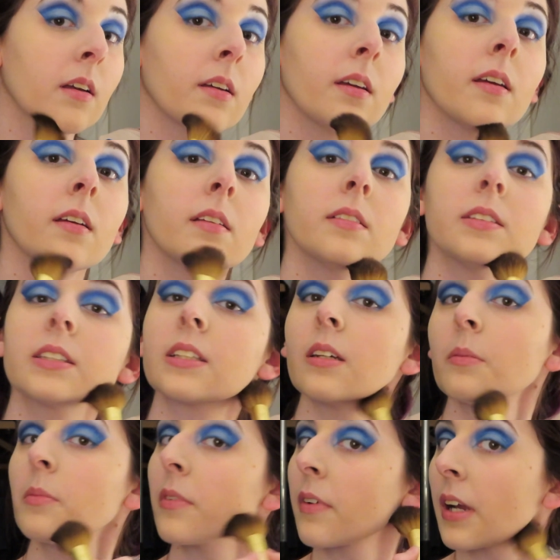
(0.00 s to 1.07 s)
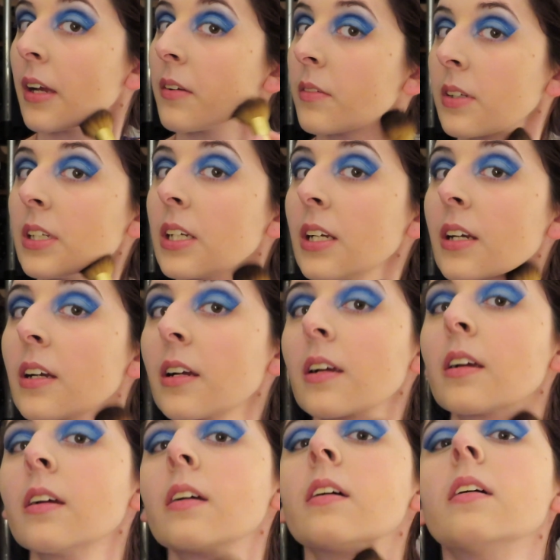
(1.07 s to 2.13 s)
And some around here.
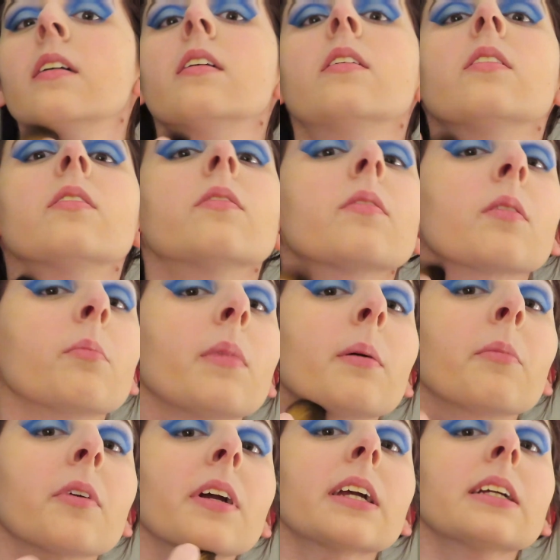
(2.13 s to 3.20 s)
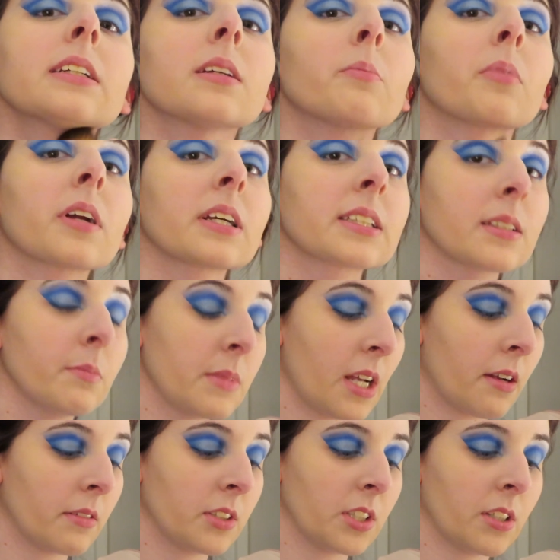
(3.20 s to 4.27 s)
Remembering to bring some
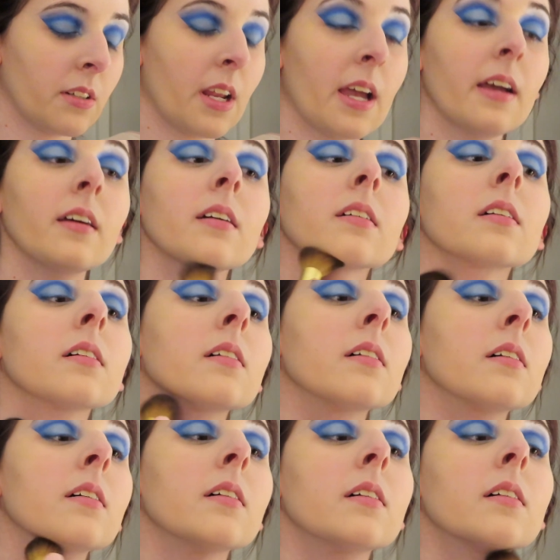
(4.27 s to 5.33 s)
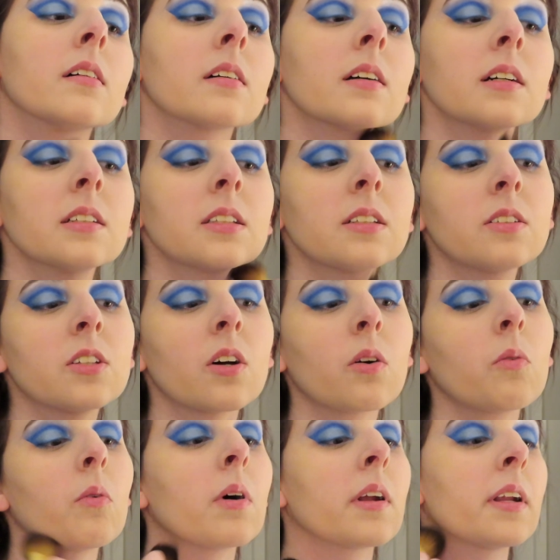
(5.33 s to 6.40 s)
down to your neck, because you
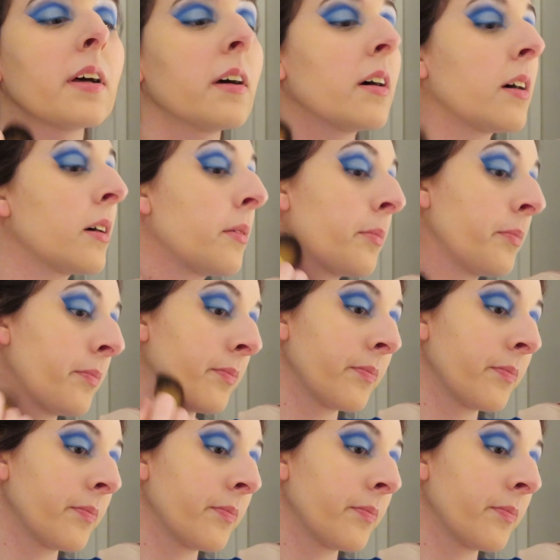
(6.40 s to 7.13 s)
don't want to